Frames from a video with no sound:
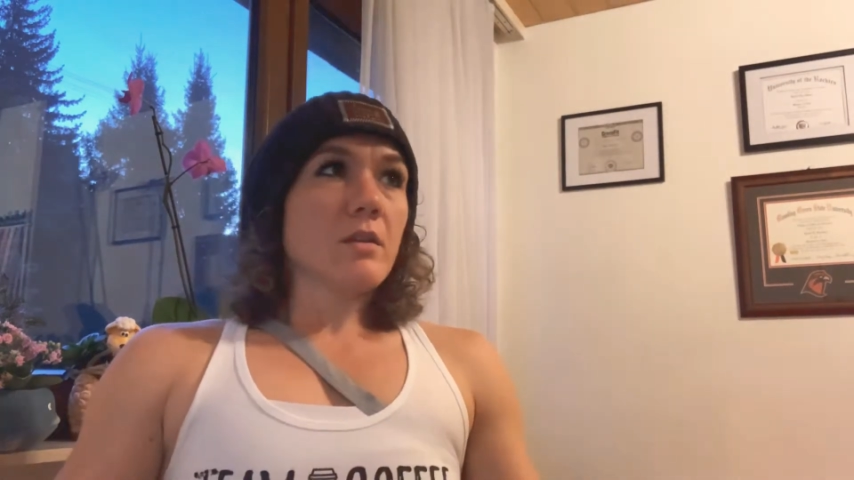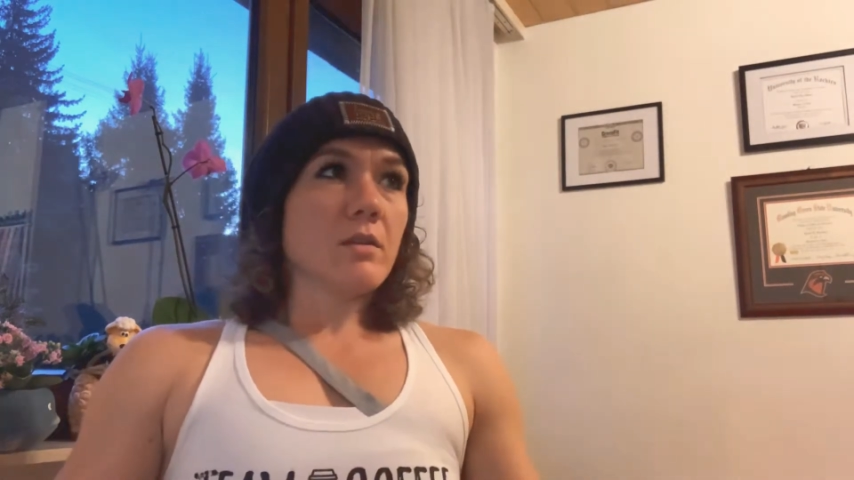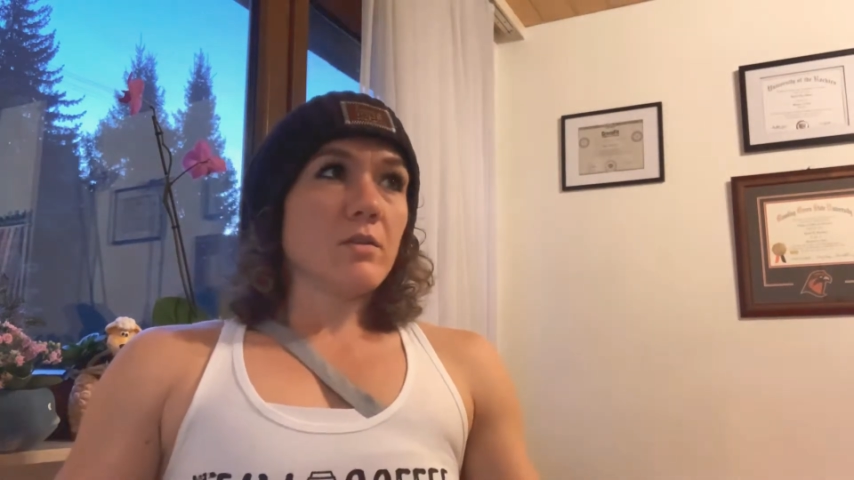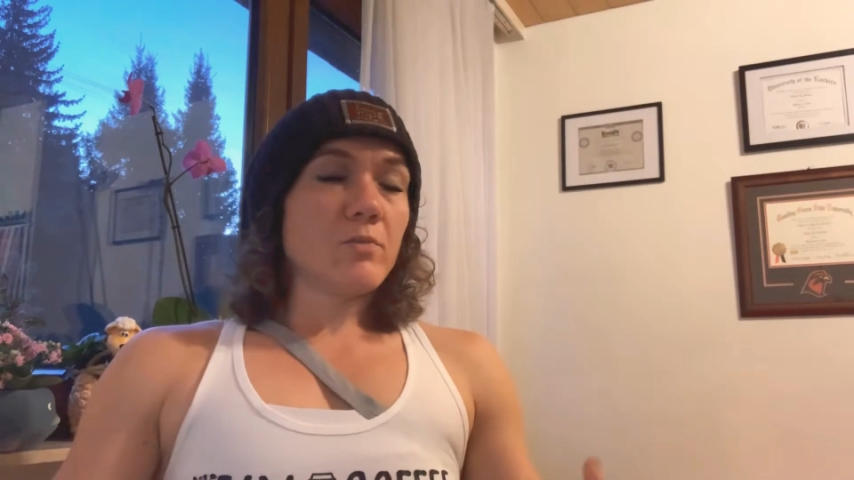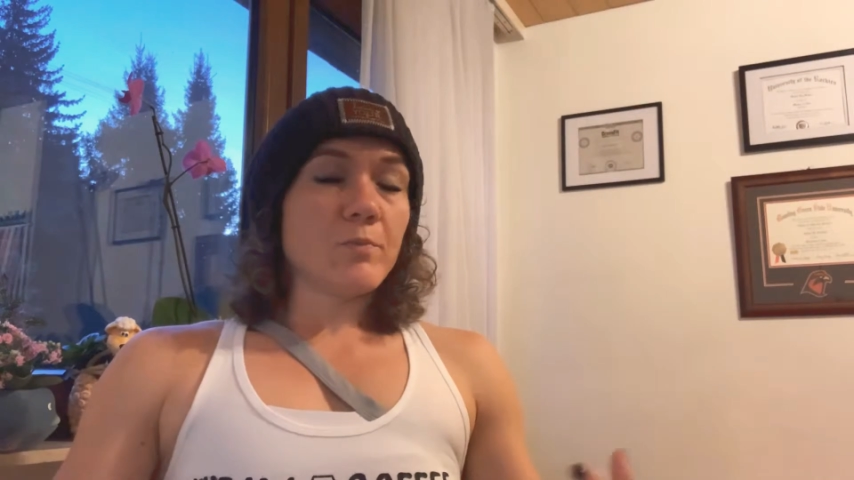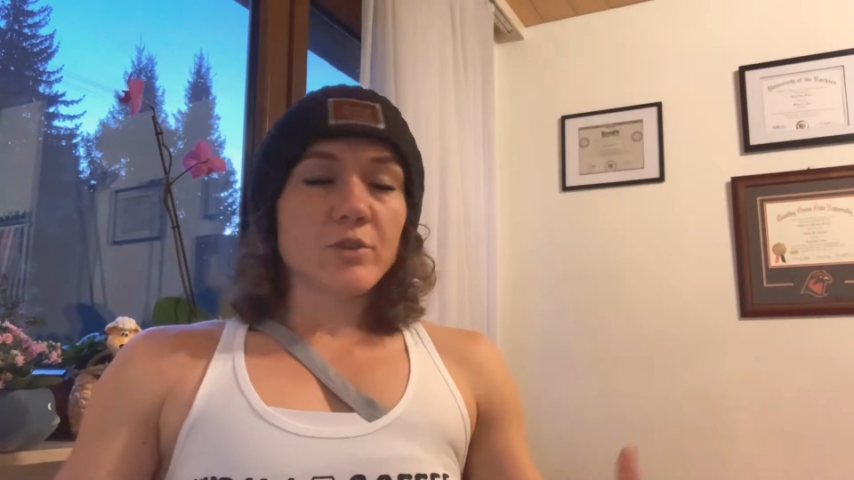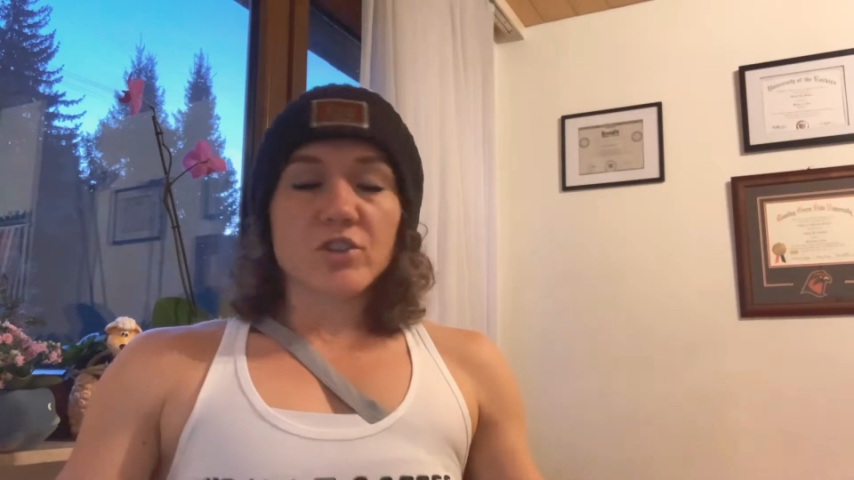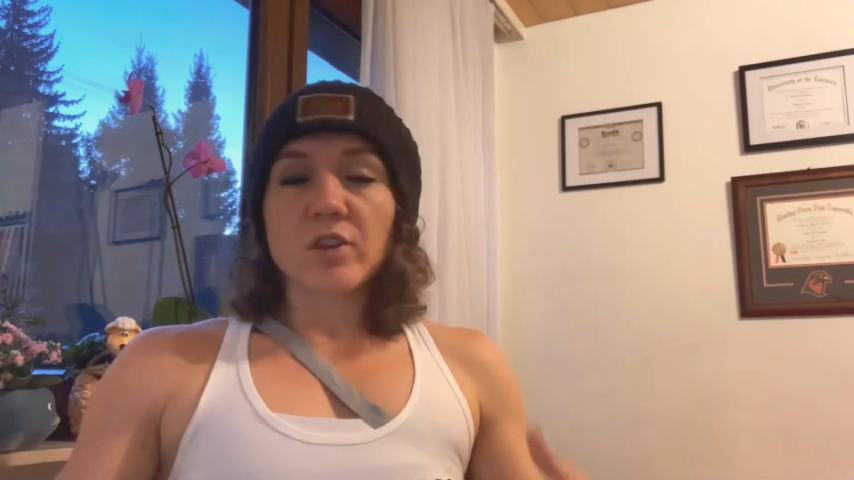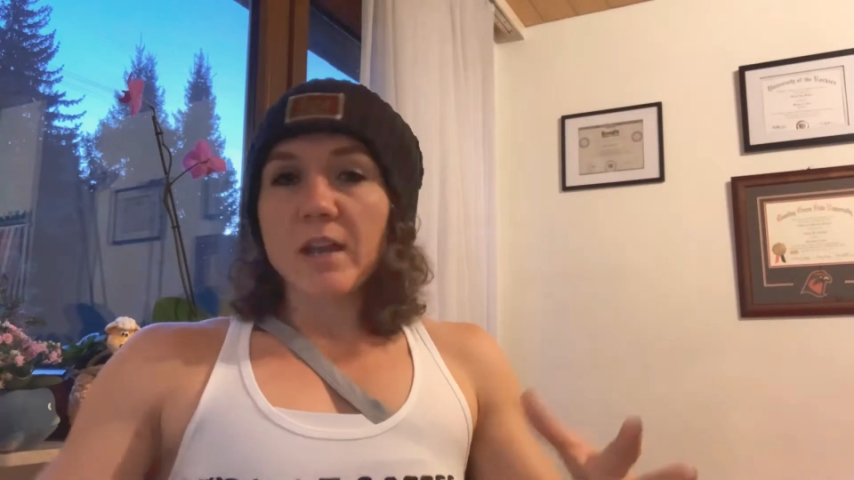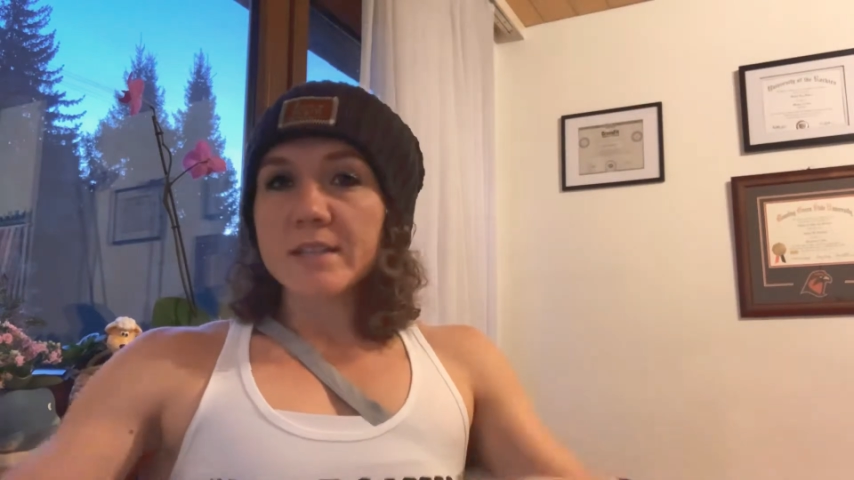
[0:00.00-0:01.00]
You put
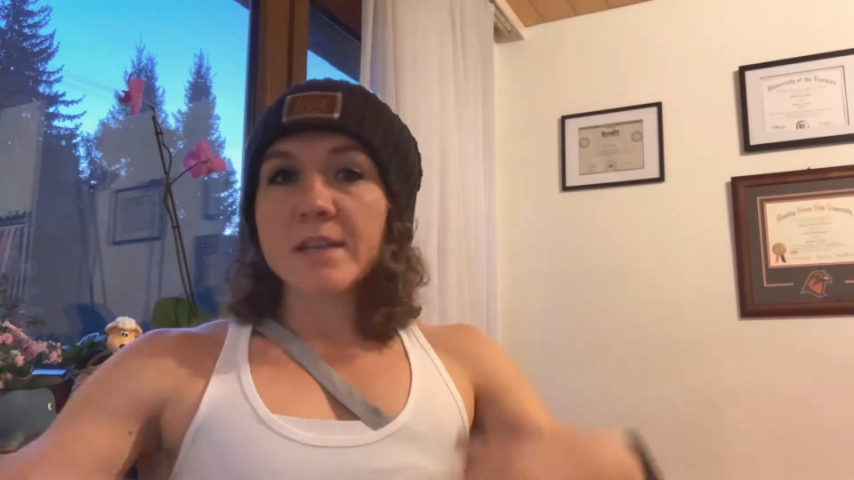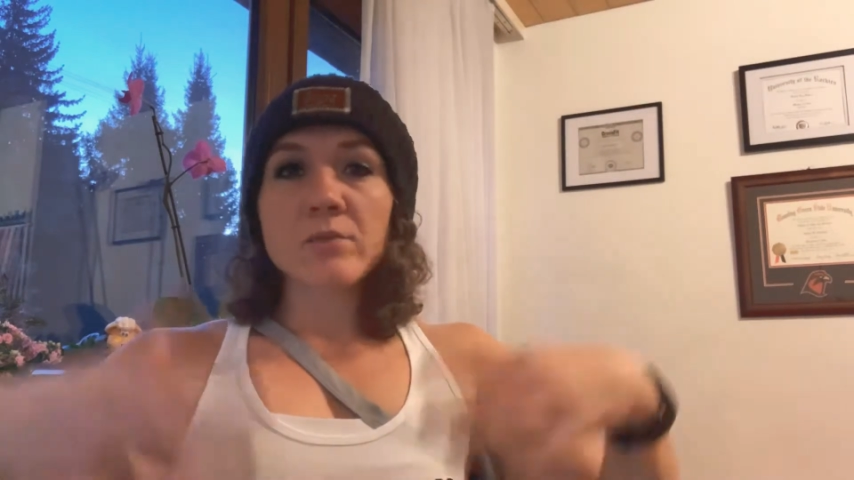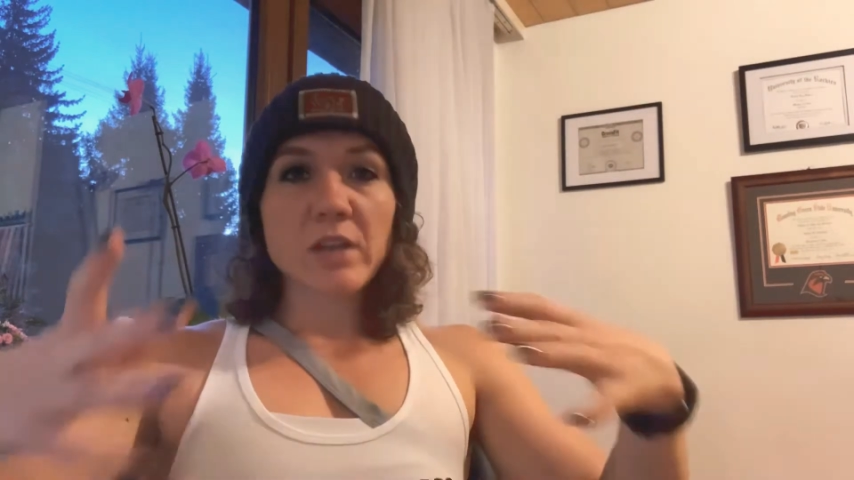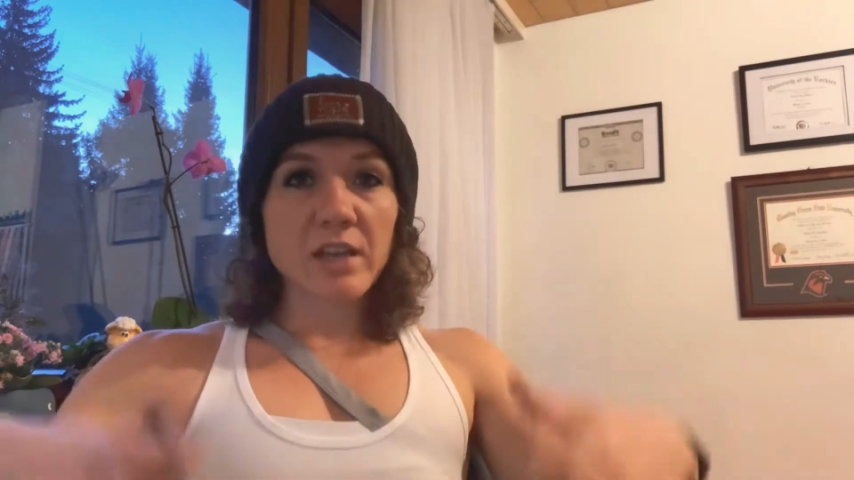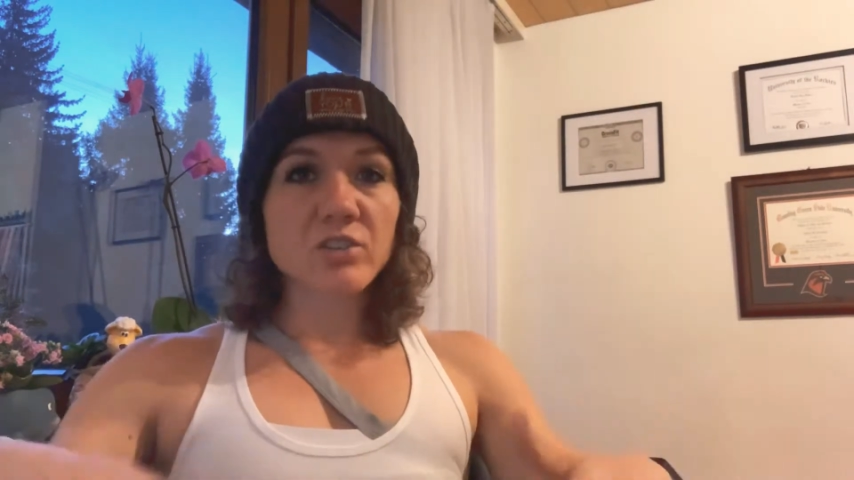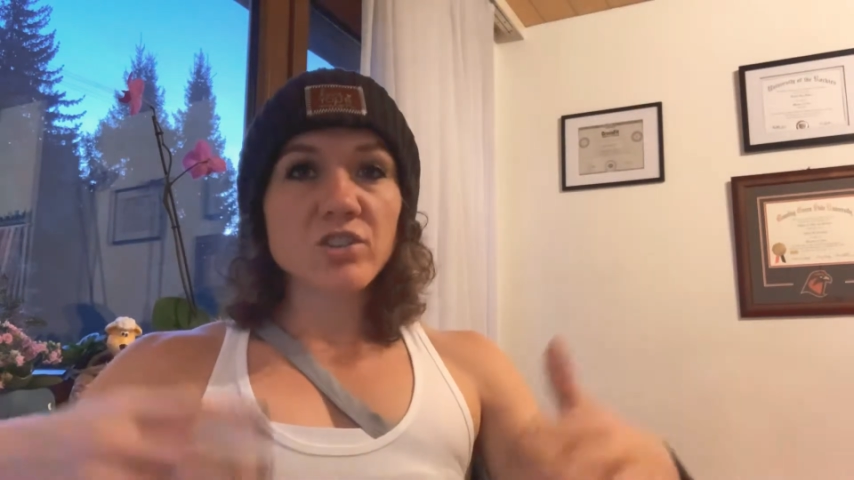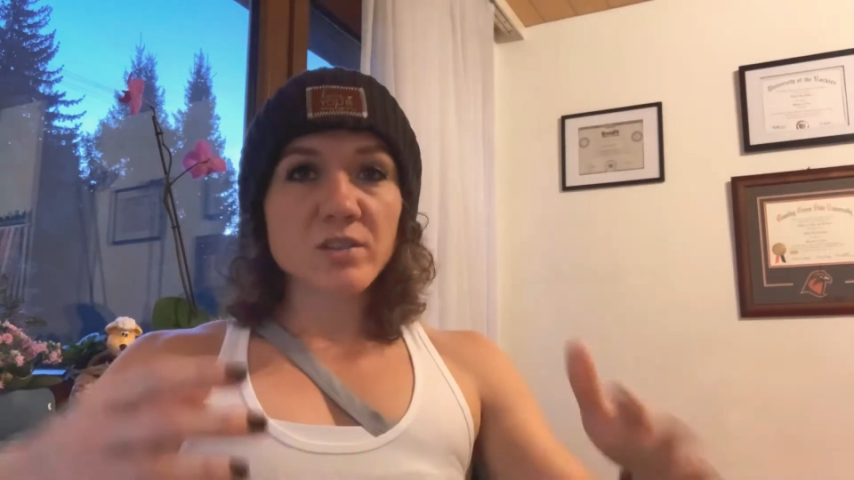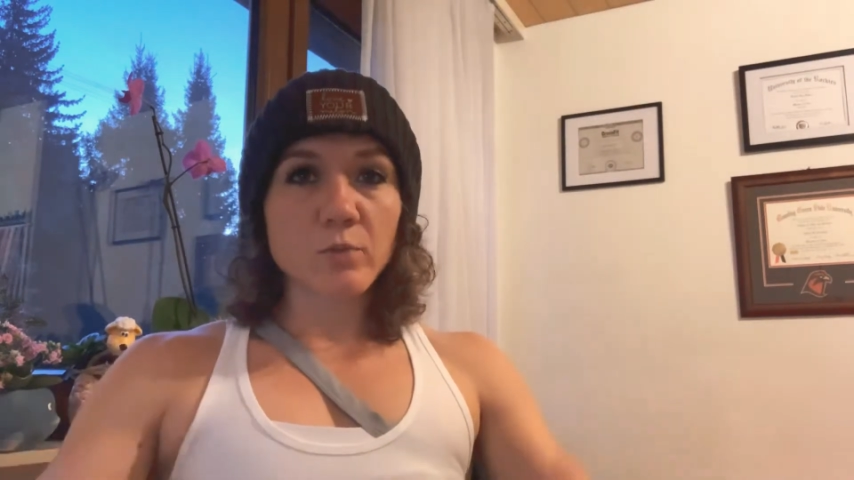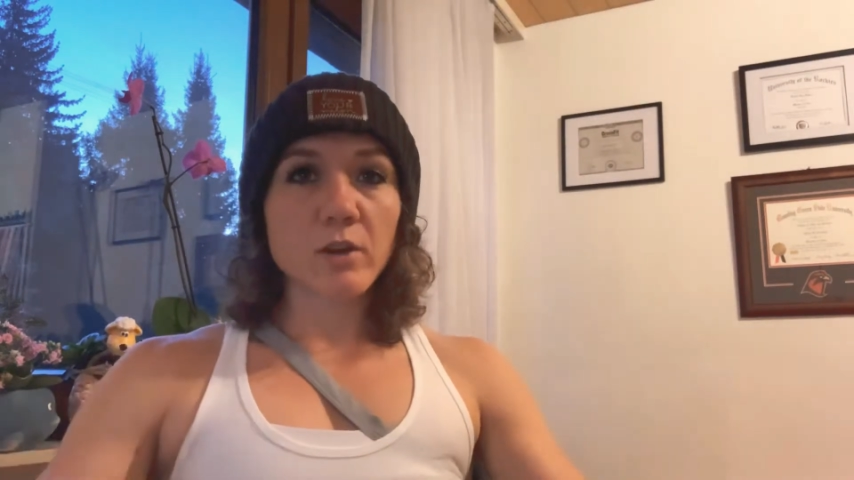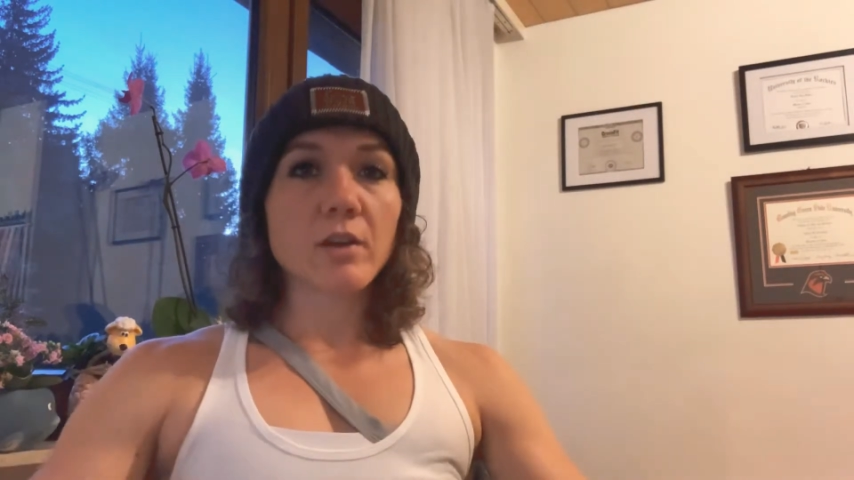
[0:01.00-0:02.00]
your head down and
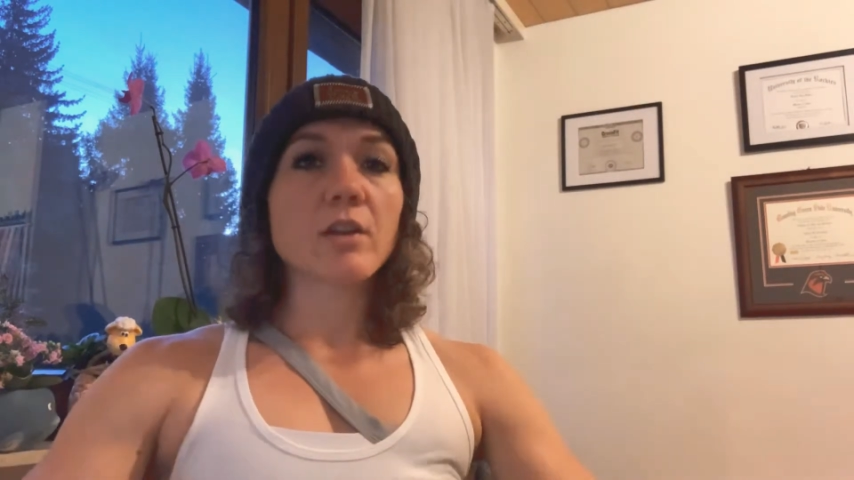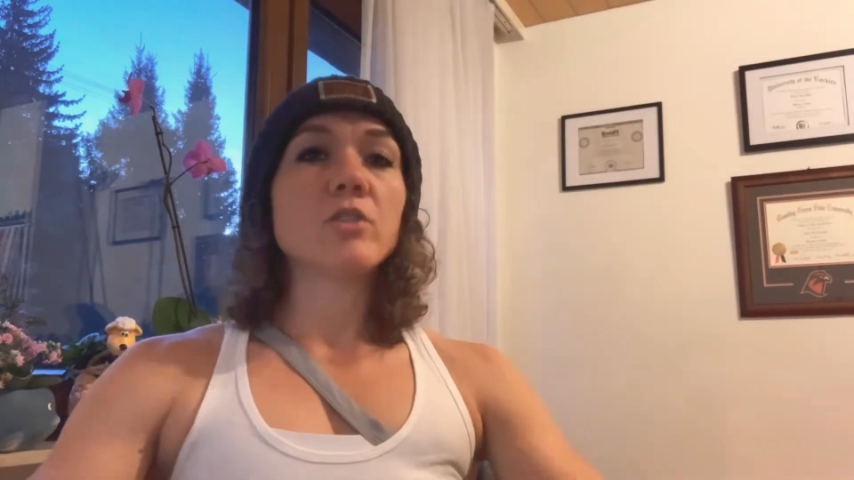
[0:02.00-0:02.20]
just work.